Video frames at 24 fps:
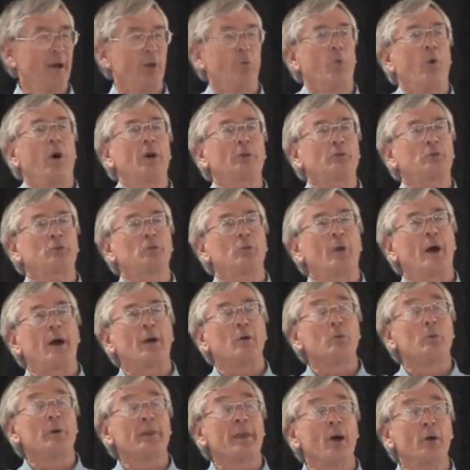What's
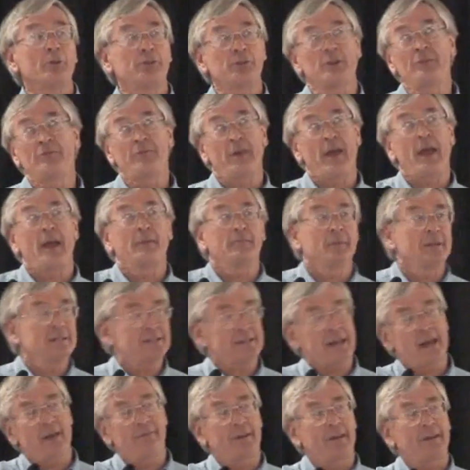wrong with Aussie families
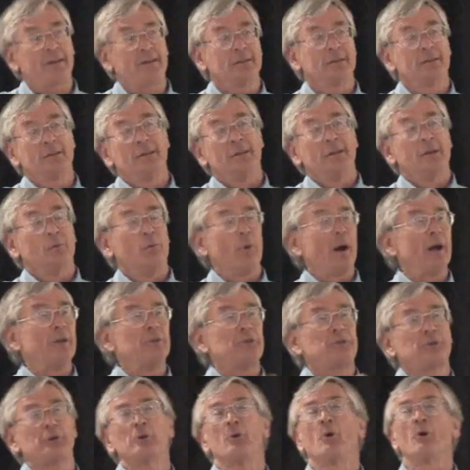having
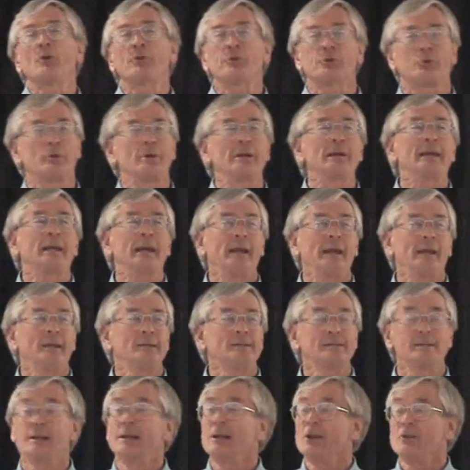1, 2 or 3
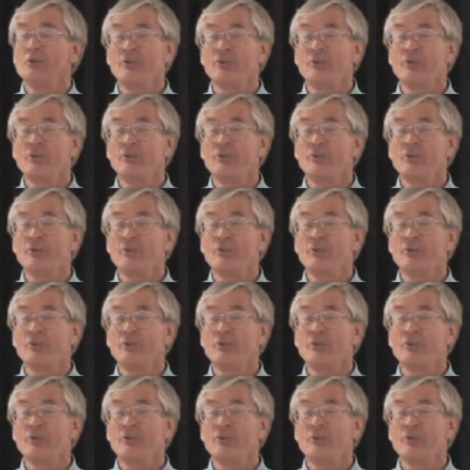kids?